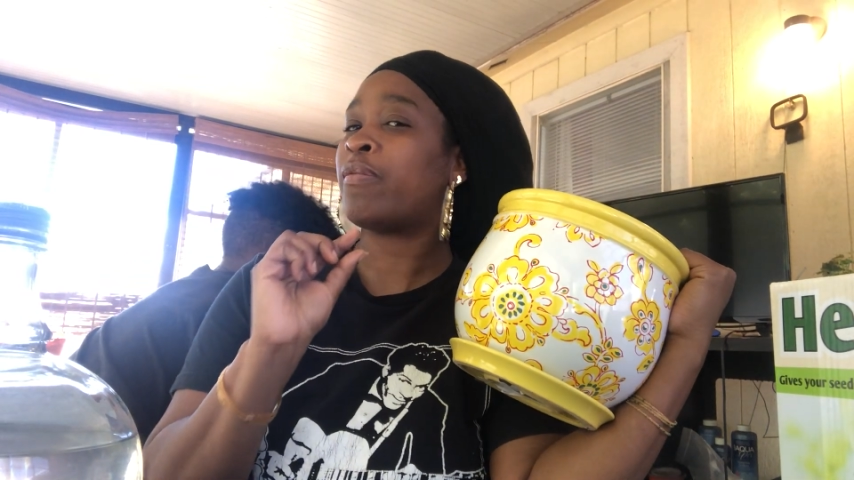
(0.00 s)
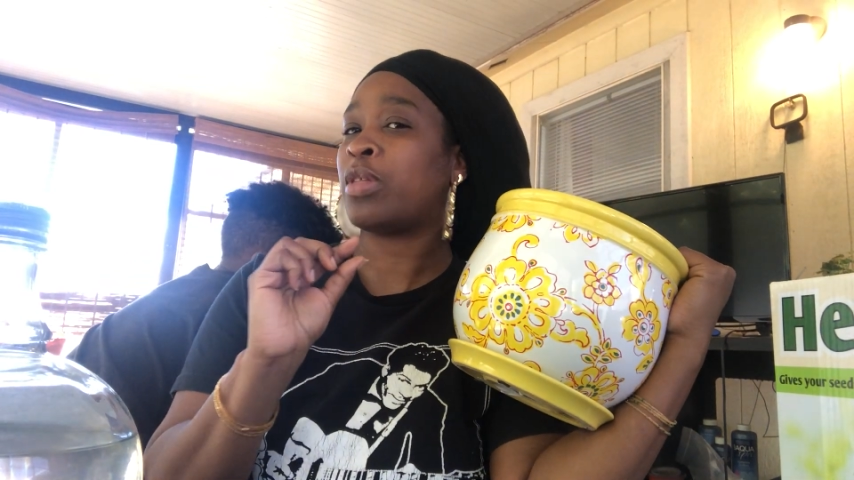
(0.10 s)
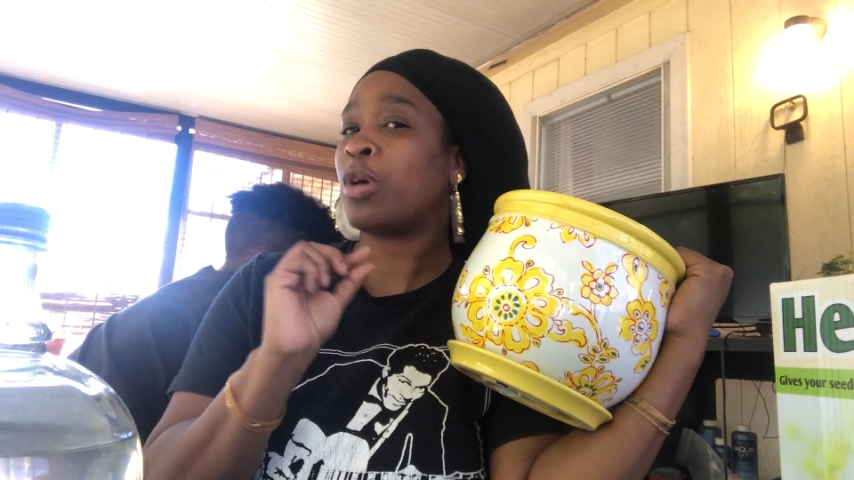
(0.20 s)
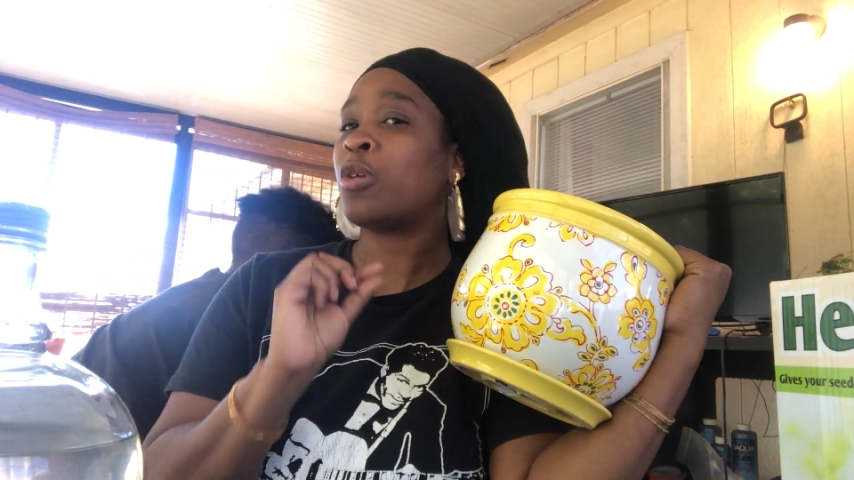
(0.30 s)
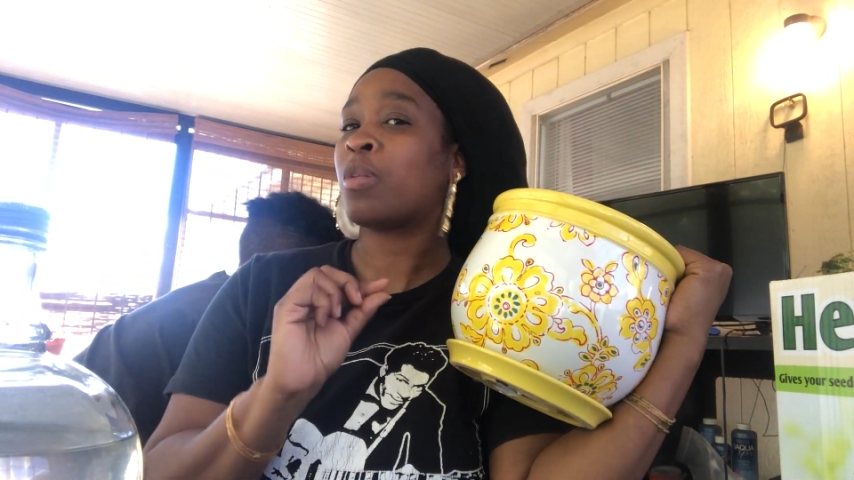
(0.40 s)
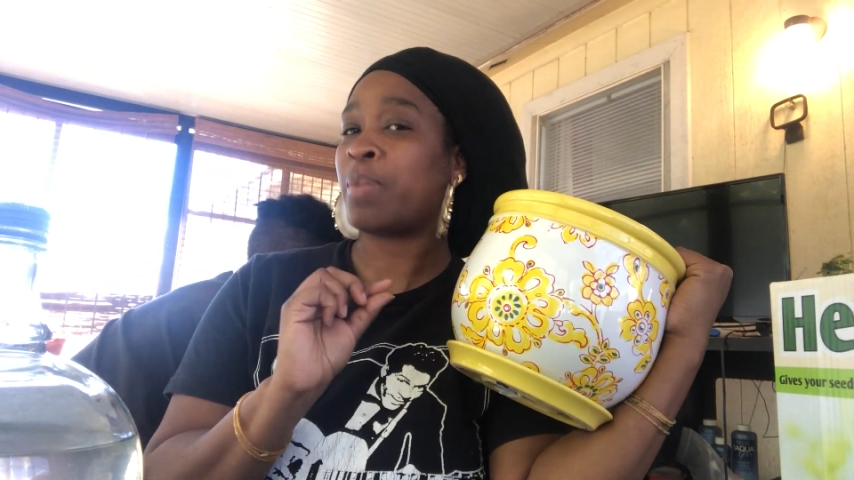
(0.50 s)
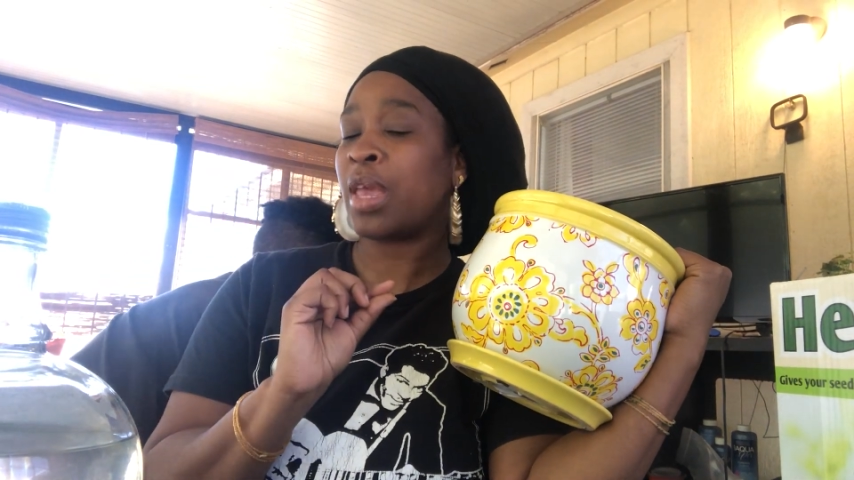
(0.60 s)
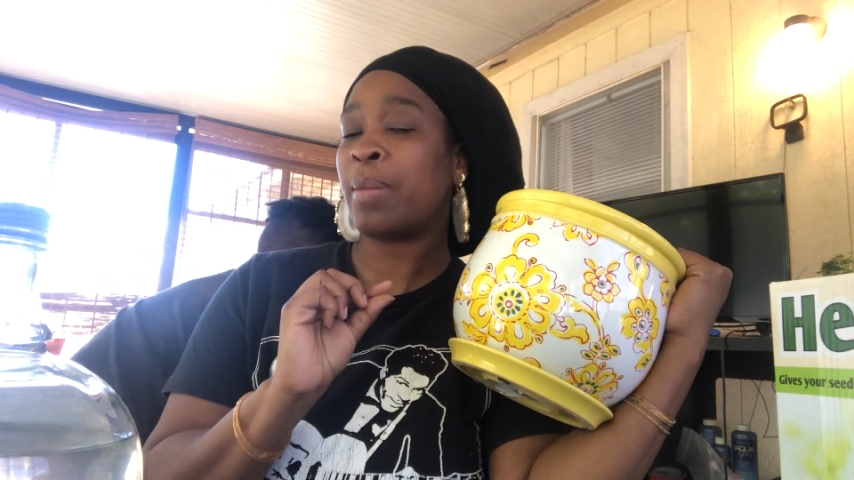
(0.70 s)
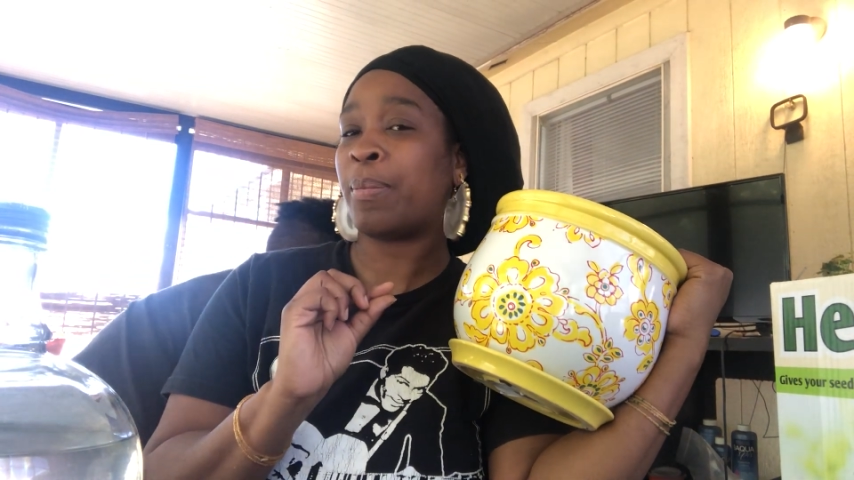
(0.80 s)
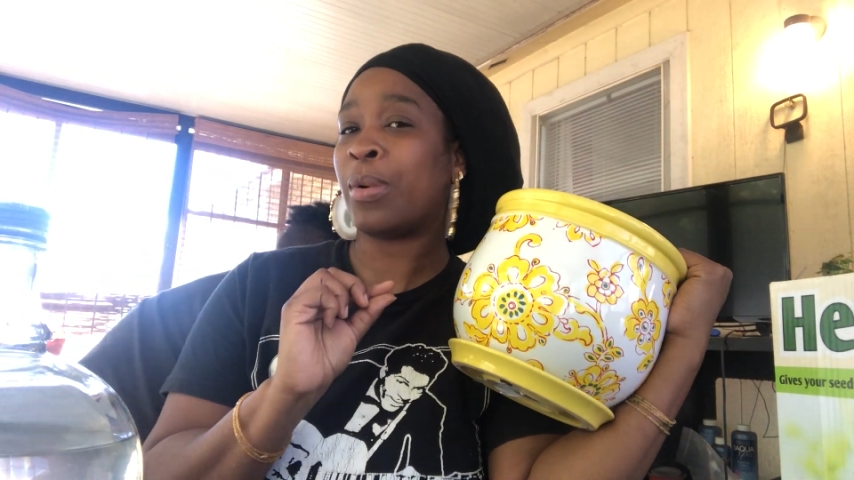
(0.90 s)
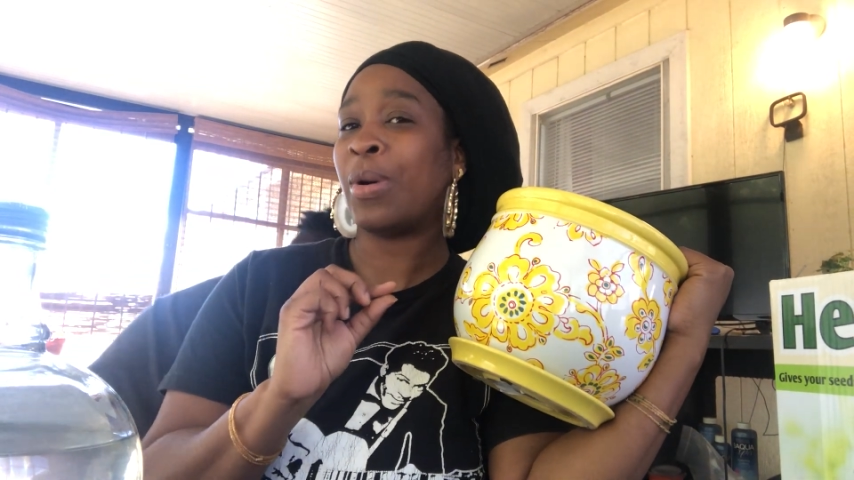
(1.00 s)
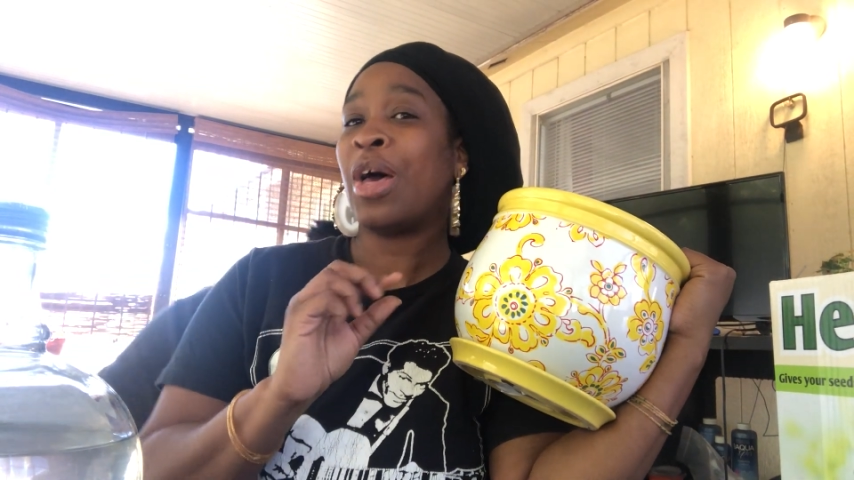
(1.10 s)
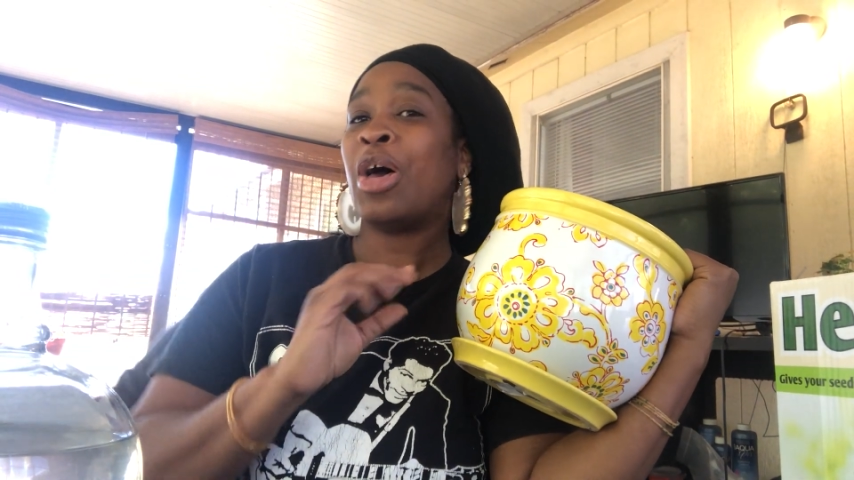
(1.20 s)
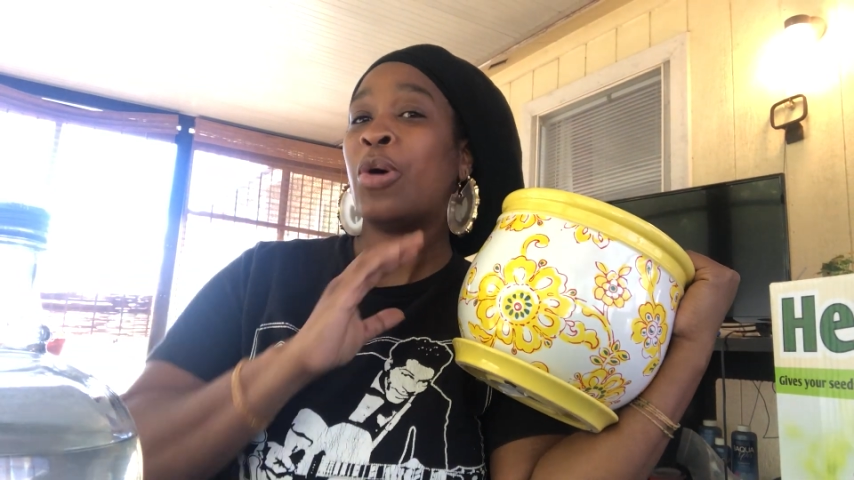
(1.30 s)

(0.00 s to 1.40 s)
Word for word: for those people